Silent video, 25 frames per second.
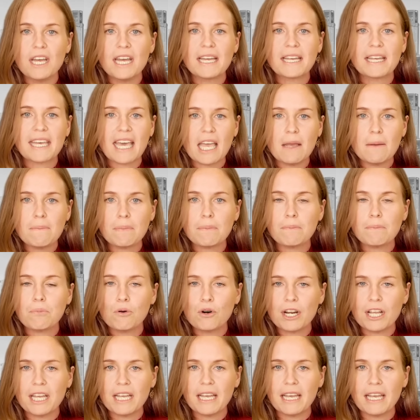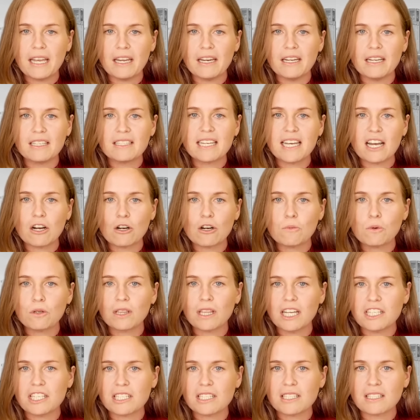keep putting in terrible
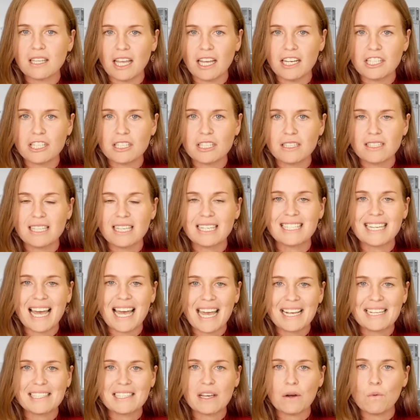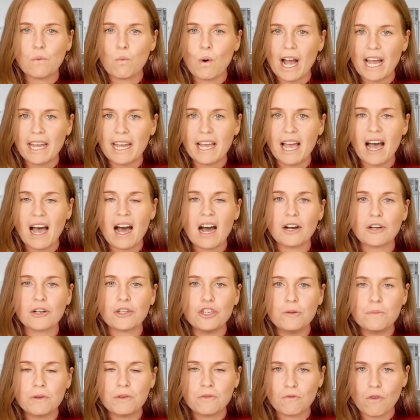legislations that takes away our
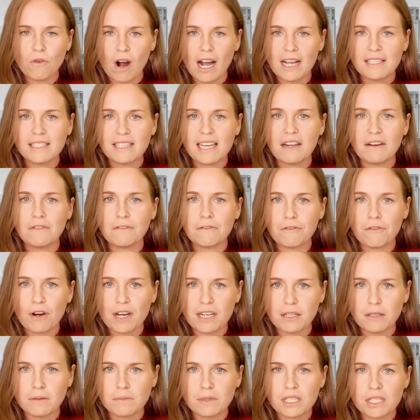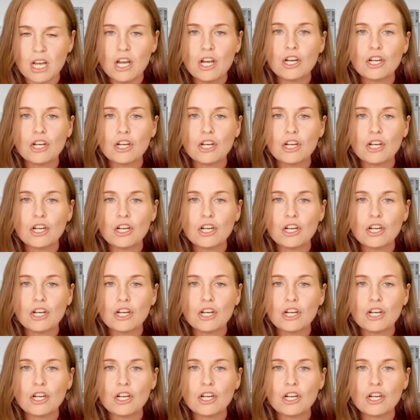human rights and freedoms.